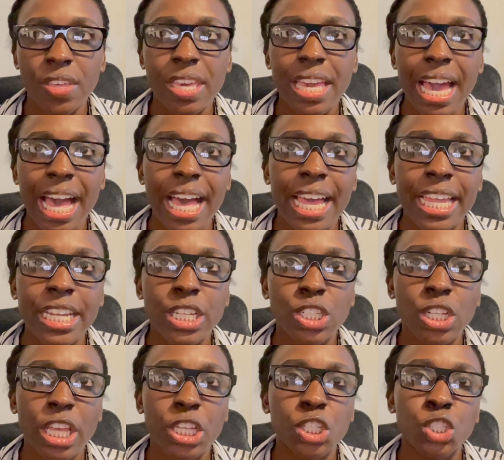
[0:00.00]
God
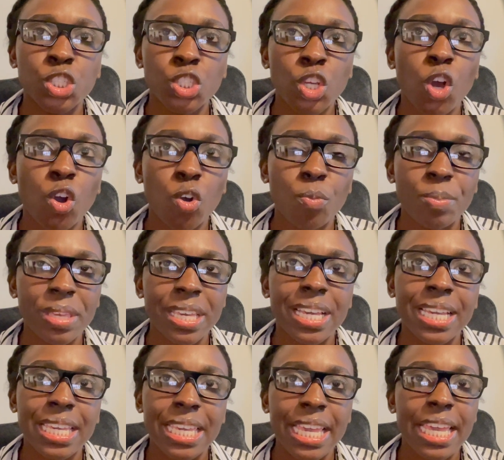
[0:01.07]
like showed me
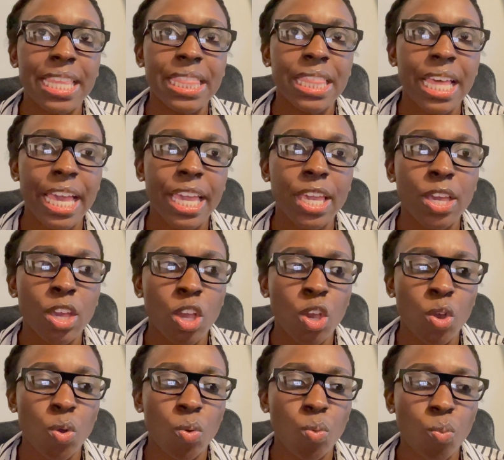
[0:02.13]
again like
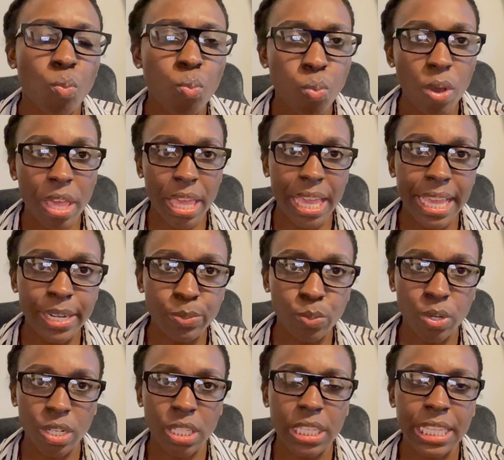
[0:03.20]

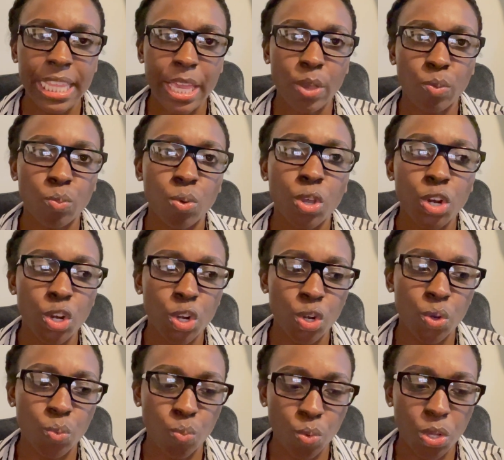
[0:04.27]
inwardly like
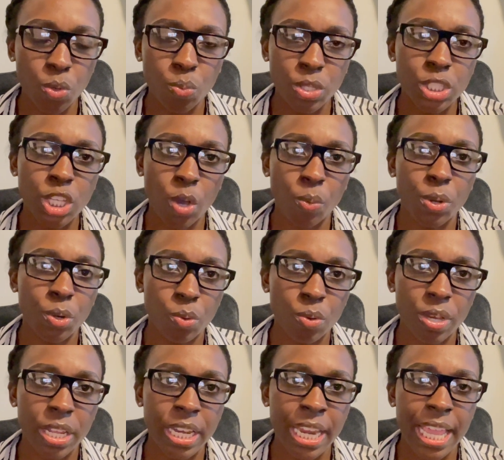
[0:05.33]
what's going on.